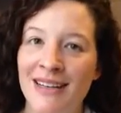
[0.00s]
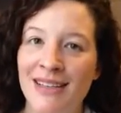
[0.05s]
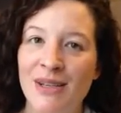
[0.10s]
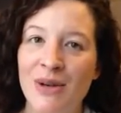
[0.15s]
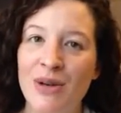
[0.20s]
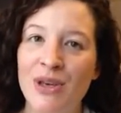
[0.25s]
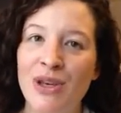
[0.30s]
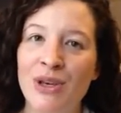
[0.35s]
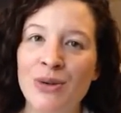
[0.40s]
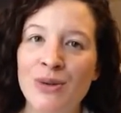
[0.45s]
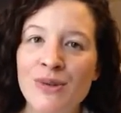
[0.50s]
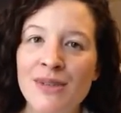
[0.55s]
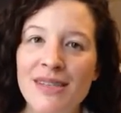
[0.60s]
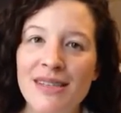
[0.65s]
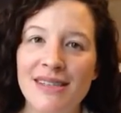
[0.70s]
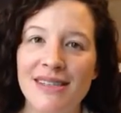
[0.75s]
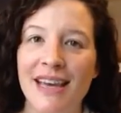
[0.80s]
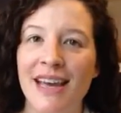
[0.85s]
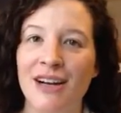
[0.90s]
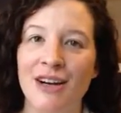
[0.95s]
So use
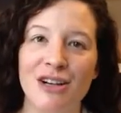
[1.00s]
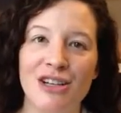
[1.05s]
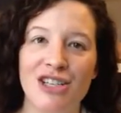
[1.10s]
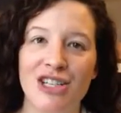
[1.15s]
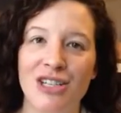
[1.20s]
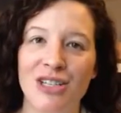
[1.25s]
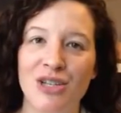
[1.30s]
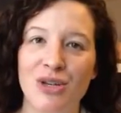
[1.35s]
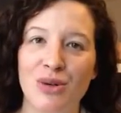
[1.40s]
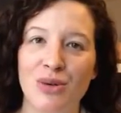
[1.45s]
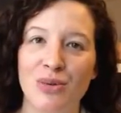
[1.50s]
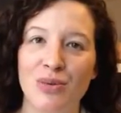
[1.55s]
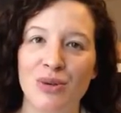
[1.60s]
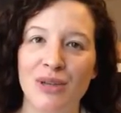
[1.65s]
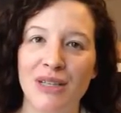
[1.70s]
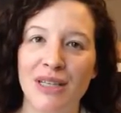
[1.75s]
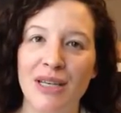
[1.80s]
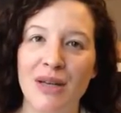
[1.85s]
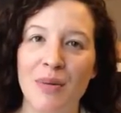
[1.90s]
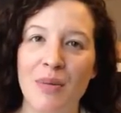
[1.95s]
this energy to
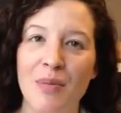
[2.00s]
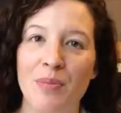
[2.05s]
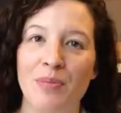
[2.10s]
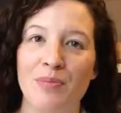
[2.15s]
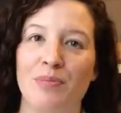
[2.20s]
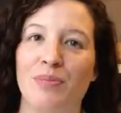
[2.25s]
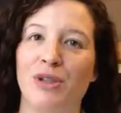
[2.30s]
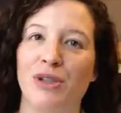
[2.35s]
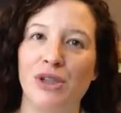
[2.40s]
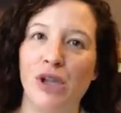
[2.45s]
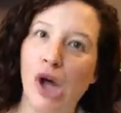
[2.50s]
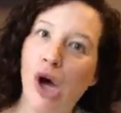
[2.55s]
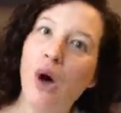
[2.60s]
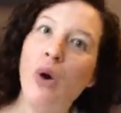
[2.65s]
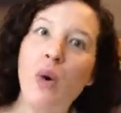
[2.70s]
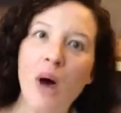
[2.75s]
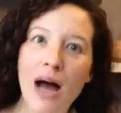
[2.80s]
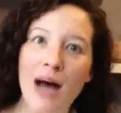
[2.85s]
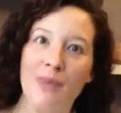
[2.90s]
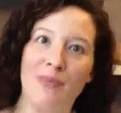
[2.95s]
really
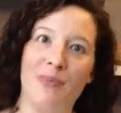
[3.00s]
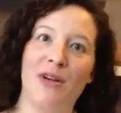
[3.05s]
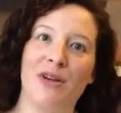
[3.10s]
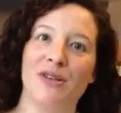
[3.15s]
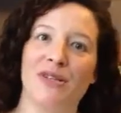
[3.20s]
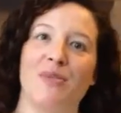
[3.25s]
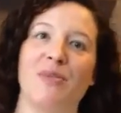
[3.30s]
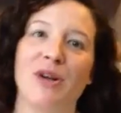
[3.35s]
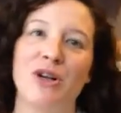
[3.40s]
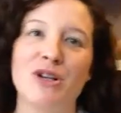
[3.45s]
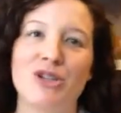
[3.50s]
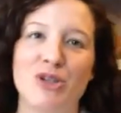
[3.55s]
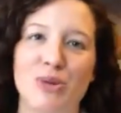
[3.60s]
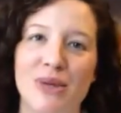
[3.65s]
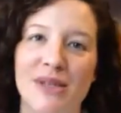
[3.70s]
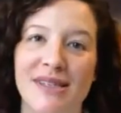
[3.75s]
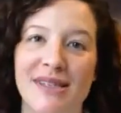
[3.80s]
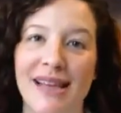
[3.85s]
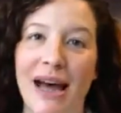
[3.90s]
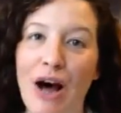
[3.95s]
blow up your
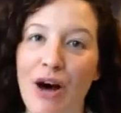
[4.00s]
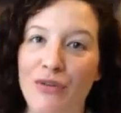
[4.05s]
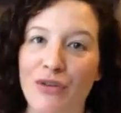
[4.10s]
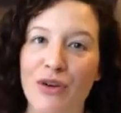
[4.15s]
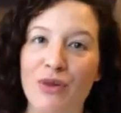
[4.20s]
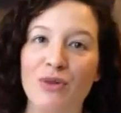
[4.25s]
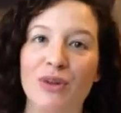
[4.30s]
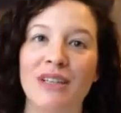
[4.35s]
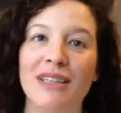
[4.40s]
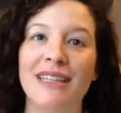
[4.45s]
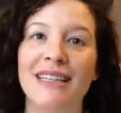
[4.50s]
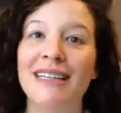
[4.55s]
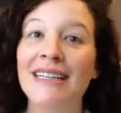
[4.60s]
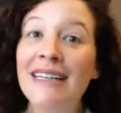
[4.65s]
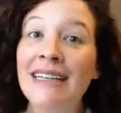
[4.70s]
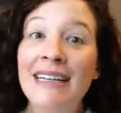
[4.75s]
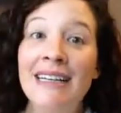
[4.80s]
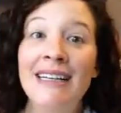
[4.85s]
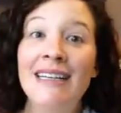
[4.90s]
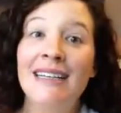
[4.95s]
spiritual self and
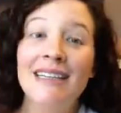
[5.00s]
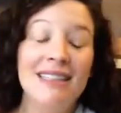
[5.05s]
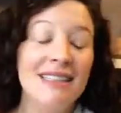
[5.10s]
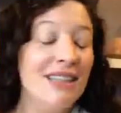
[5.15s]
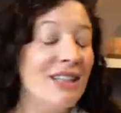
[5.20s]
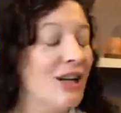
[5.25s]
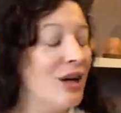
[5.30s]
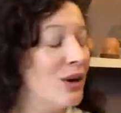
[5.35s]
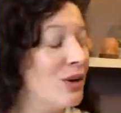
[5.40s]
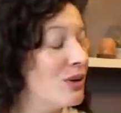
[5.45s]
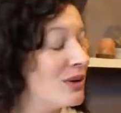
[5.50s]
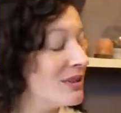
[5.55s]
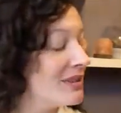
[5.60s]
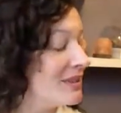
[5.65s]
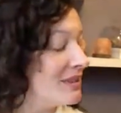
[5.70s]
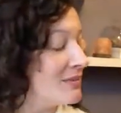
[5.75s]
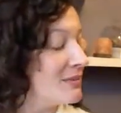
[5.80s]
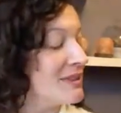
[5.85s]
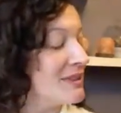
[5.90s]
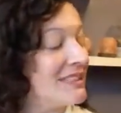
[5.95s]
really, you know,
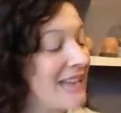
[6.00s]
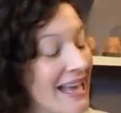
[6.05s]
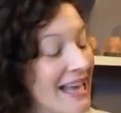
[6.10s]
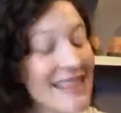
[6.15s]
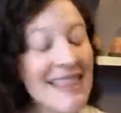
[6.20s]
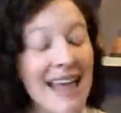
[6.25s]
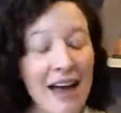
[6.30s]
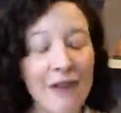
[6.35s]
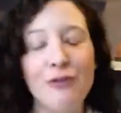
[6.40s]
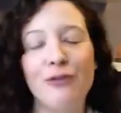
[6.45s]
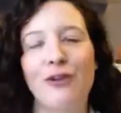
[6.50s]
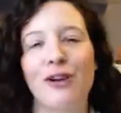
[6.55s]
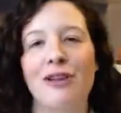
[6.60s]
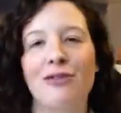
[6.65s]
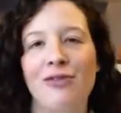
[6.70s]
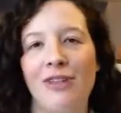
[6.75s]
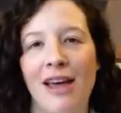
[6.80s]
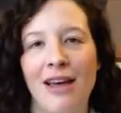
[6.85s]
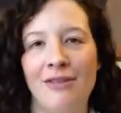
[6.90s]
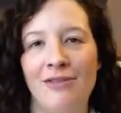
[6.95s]
let that
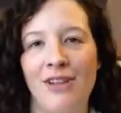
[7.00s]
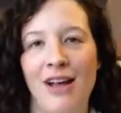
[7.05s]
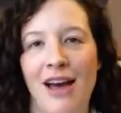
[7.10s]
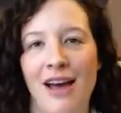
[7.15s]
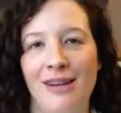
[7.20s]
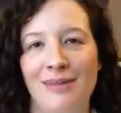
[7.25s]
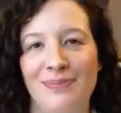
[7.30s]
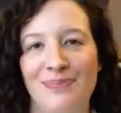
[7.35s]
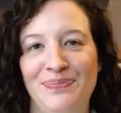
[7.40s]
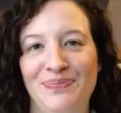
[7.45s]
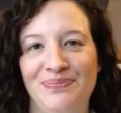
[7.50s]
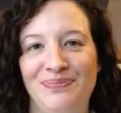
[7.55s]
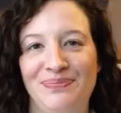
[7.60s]
freak flag fly.